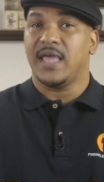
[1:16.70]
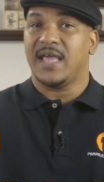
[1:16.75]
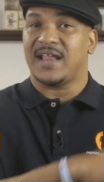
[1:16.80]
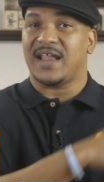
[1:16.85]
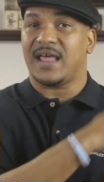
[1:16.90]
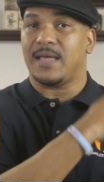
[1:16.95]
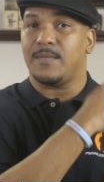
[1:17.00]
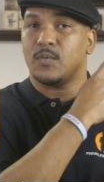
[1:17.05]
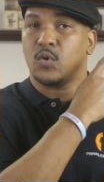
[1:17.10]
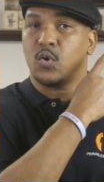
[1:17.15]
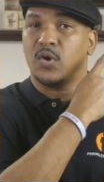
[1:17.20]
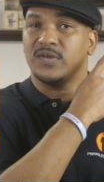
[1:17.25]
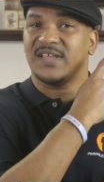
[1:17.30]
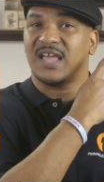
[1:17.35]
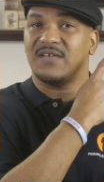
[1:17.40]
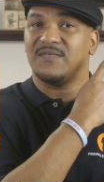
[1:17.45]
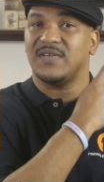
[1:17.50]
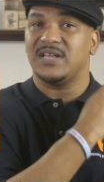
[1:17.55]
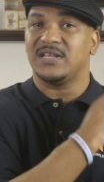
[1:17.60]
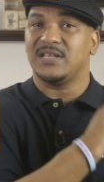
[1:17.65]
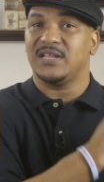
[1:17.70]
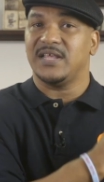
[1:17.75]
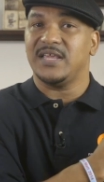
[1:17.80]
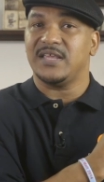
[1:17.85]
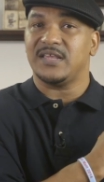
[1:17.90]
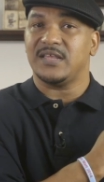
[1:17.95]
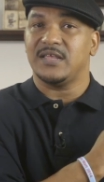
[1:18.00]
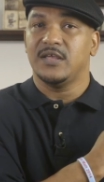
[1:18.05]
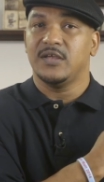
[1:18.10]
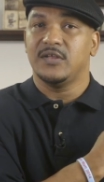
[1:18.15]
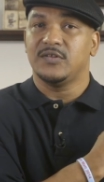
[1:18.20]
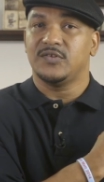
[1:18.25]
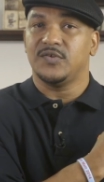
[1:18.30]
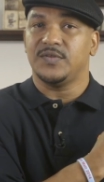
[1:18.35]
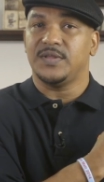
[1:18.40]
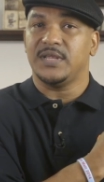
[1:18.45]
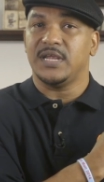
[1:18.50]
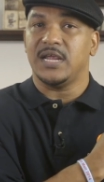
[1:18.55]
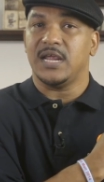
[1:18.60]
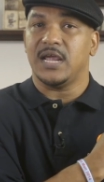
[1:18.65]
And I'm going to have a link to
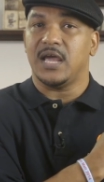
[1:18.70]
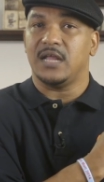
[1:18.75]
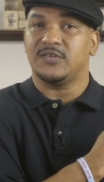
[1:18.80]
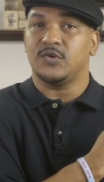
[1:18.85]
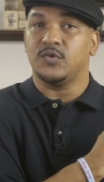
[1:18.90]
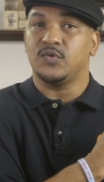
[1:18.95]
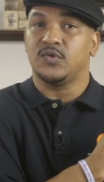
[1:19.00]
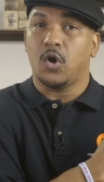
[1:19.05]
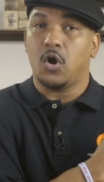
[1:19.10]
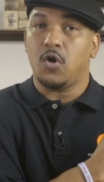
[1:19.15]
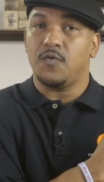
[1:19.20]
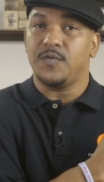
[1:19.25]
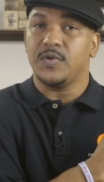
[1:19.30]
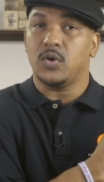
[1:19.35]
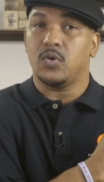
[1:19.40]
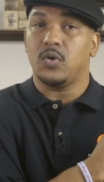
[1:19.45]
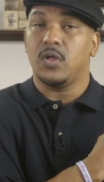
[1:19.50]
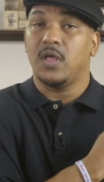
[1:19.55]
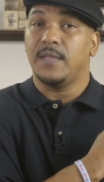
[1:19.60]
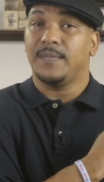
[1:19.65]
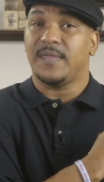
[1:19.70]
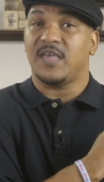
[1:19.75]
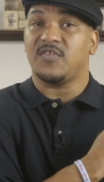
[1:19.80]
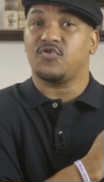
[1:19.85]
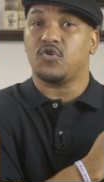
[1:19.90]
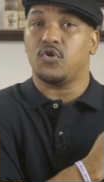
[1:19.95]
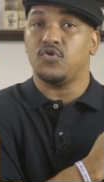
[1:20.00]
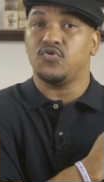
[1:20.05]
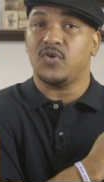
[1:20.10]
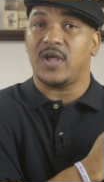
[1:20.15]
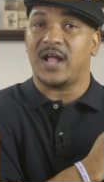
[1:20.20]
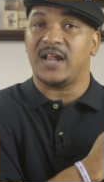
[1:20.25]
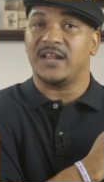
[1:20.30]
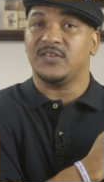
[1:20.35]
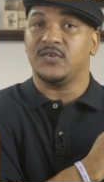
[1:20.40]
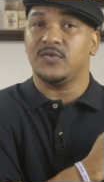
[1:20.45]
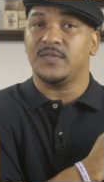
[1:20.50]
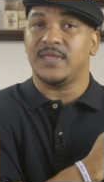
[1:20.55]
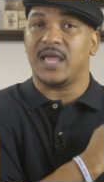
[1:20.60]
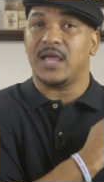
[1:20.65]
the tutorial that shows you how to
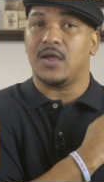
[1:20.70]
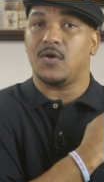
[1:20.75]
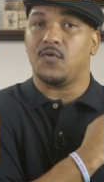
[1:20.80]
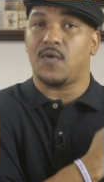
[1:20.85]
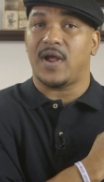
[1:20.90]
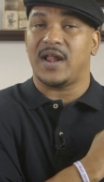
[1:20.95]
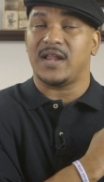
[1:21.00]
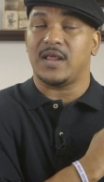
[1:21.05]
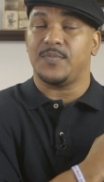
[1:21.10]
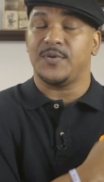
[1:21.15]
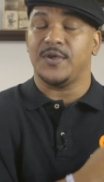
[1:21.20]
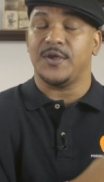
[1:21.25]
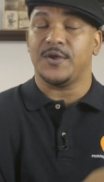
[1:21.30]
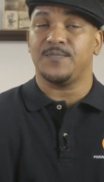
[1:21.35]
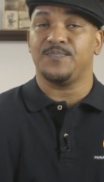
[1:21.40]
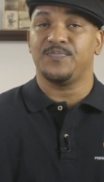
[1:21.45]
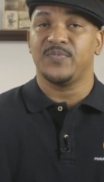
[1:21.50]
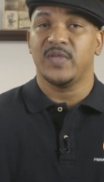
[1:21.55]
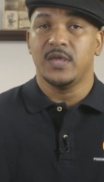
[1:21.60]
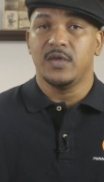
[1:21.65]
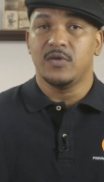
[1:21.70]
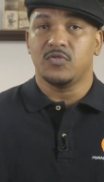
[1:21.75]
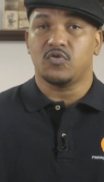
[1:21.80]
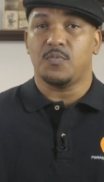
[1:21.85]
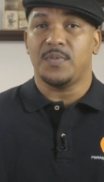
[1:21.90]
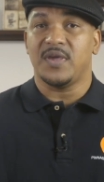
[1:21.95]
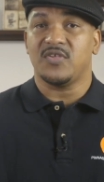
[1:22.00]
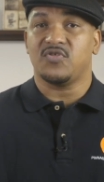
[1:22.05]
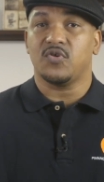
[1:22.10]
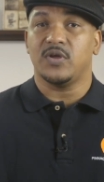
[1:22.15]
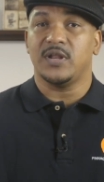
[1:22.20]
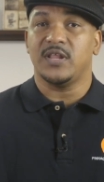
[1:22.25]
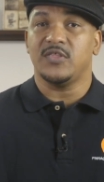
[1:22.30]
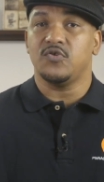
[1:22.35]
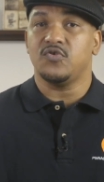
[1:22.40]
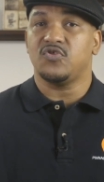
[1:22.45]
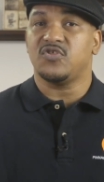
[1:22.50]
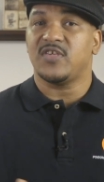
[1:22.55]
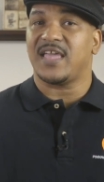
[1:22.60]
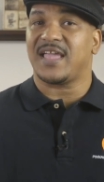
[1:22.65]
do that right up here. So make sure that
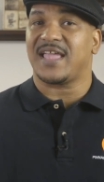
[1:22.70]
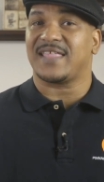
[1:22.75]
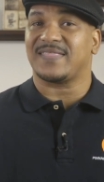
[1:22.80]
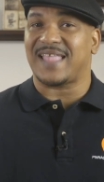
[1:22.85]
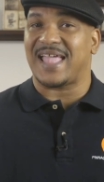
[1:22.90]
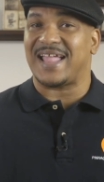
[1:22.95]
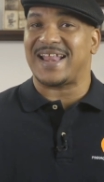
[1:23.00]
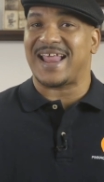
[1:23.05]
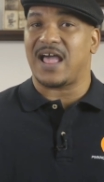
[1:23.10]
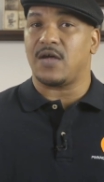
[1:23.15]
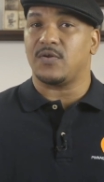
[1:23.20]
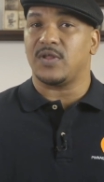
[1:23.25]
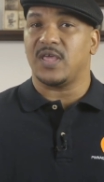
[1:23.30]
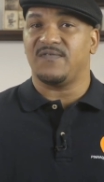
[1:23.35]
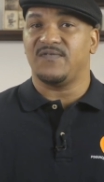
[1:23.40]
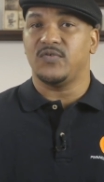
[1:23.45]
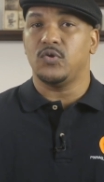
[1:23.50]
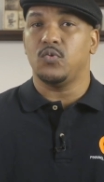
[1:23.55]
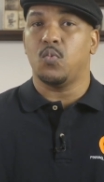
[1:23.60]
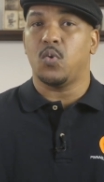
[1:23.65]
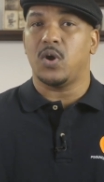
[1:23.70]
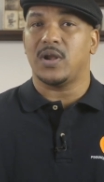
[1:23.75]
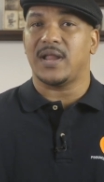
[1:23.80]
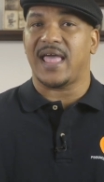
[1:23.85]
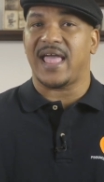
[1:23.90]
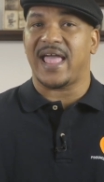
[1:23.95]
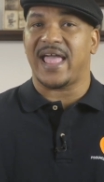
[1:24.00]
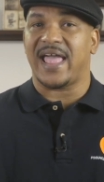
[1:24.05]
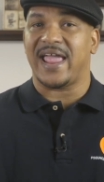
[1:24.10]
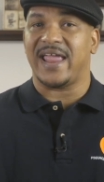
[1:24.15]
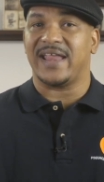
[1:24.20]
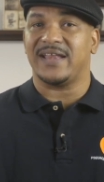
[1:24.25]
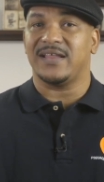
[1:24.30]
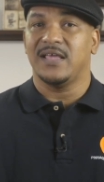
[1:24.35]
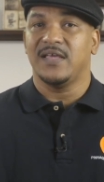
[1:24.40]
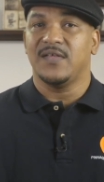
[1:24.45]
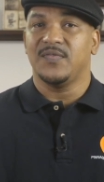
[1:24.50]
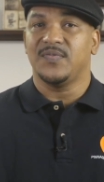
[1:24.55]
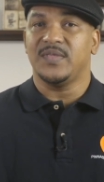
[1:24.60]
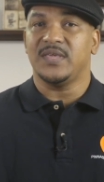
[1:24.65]
you check that out if you want to add
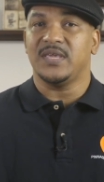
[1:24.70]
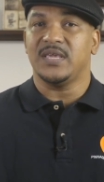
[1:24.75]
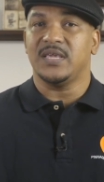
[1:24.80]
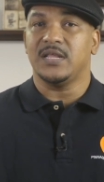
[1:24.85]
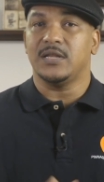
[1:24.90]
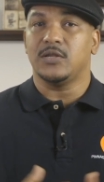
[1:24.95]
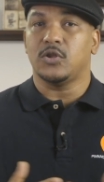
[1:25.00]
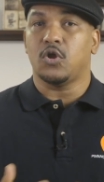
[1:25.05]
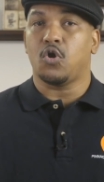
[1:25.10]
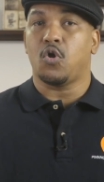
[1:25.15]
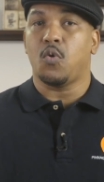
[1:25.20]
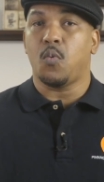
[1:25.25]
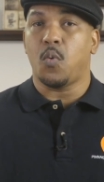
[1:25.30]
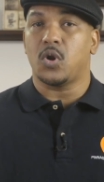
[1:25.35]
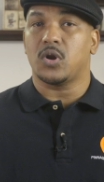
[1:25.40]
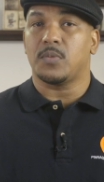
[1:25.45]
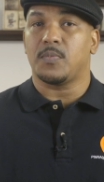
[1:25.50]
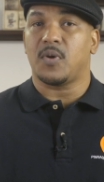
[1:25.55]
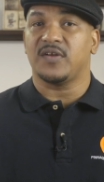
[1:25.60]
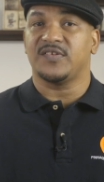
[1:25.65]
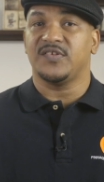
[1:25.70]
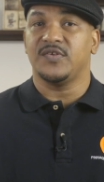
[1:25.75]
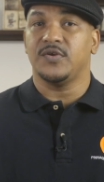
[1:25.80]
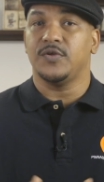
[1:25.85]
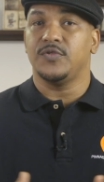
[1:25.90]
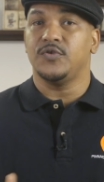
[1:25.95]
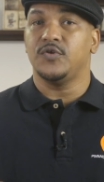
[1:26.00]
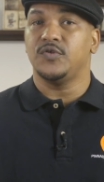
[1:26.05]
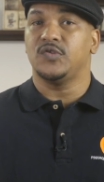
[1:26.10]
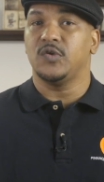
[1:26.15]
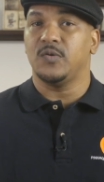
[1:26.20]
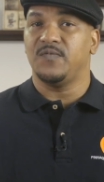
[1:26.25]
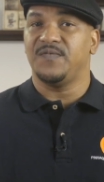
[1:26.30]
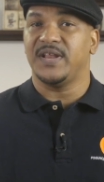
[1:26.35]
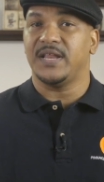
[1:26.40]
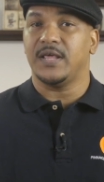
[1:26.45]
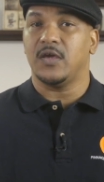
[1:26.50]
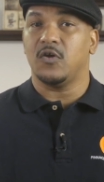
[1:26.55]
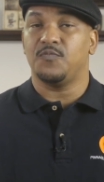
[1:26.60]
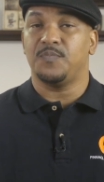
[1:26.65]
the logo watermark to your YouTube
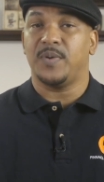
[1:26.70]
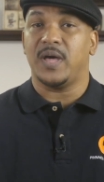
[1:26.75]
videos.